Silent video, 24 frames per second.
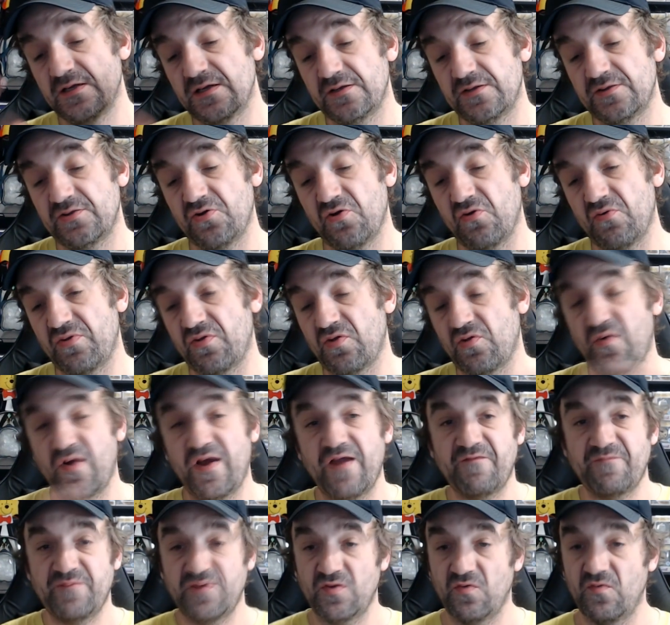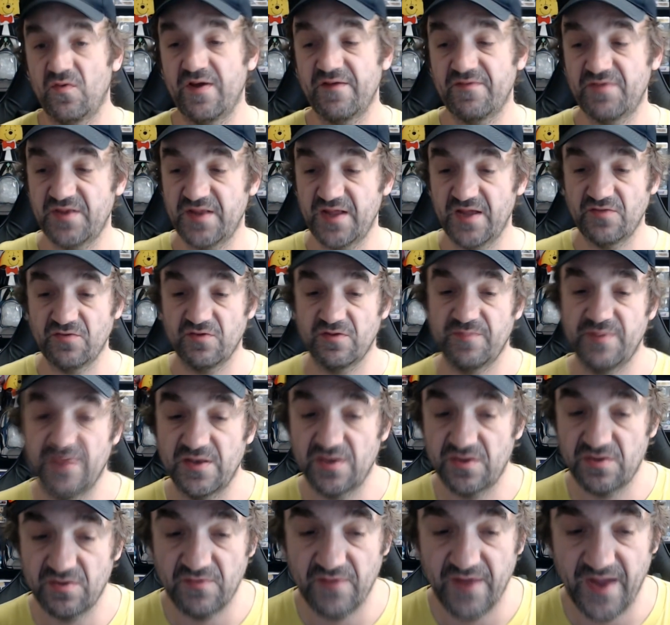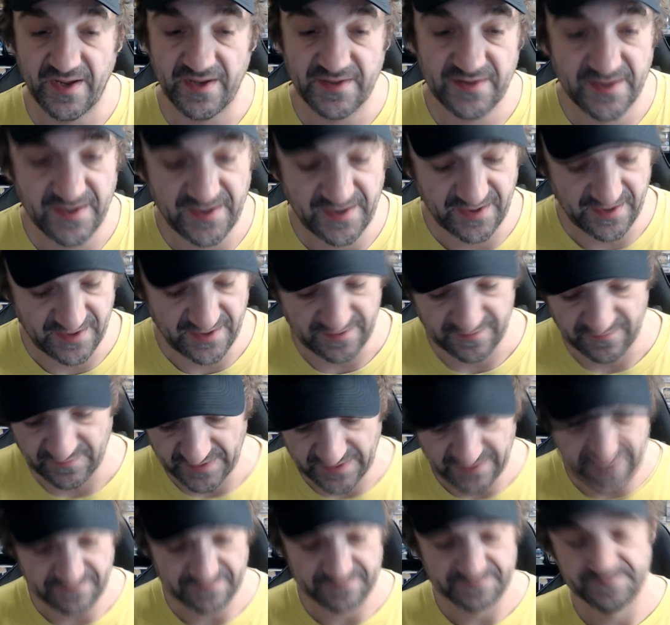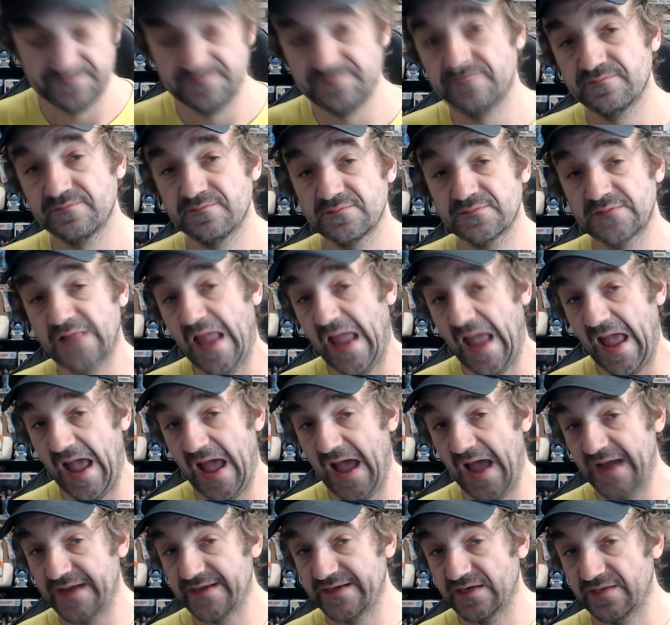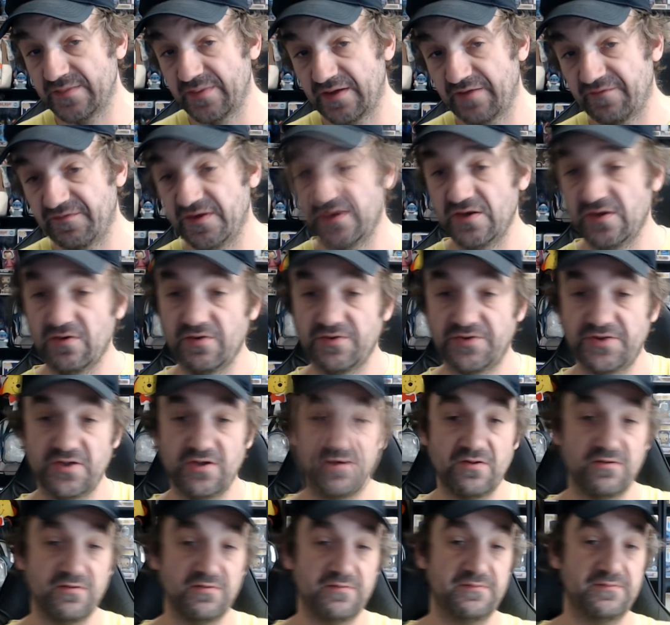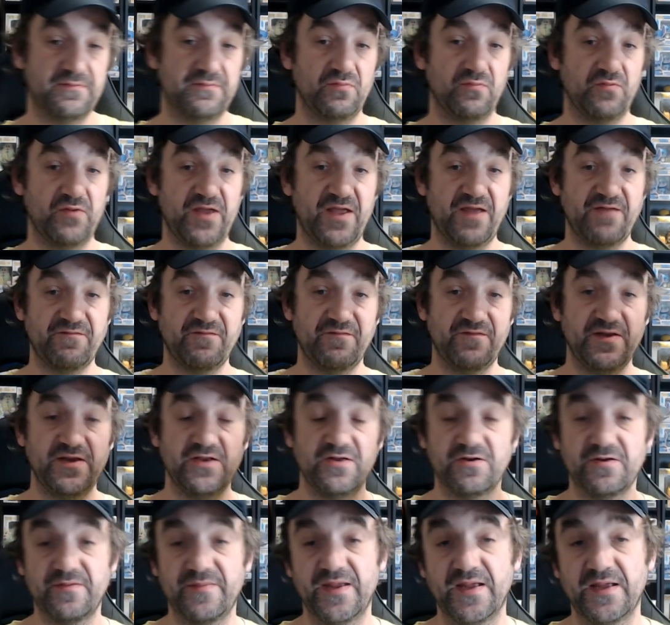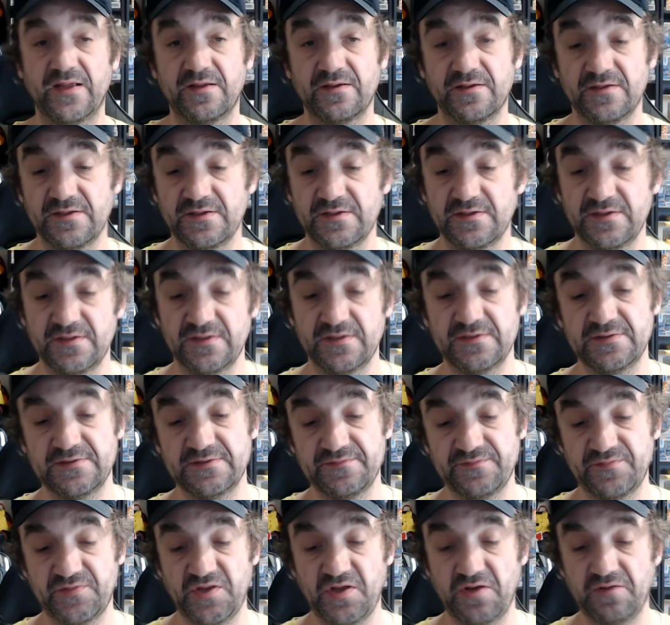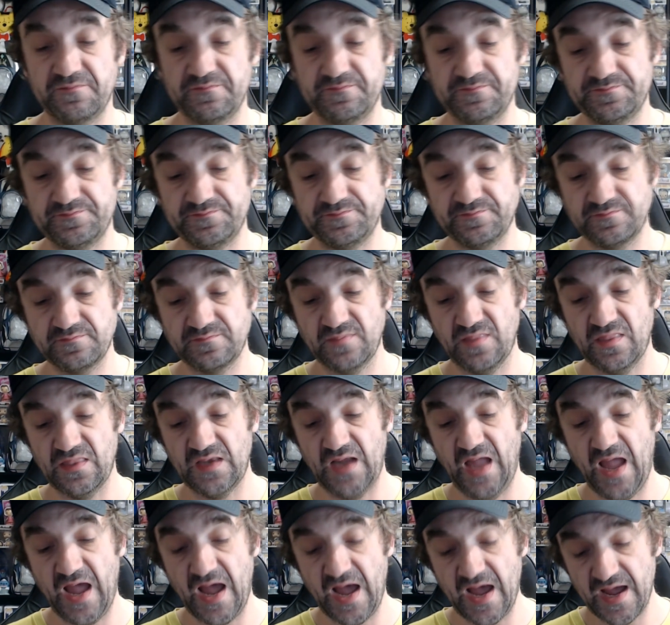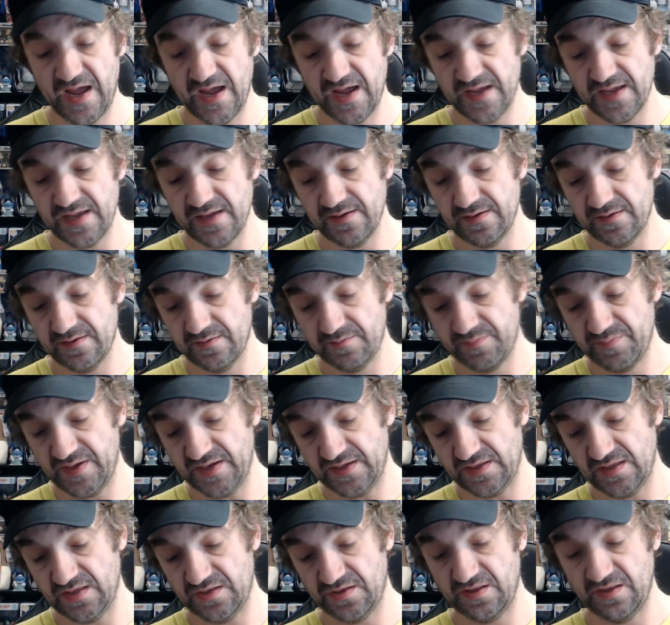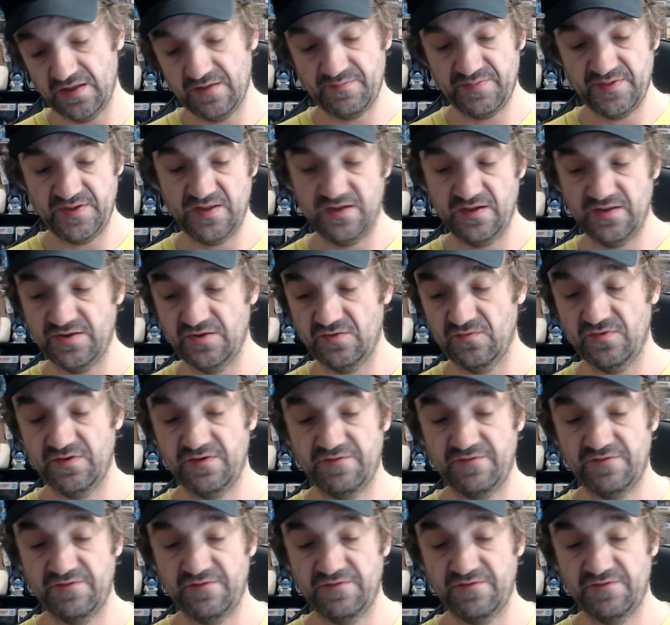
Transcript: do it with the wife, but the wife's schedule's been so hectic, and, well, I need to make a video. So, we have a video to make. So, I picked this up because it was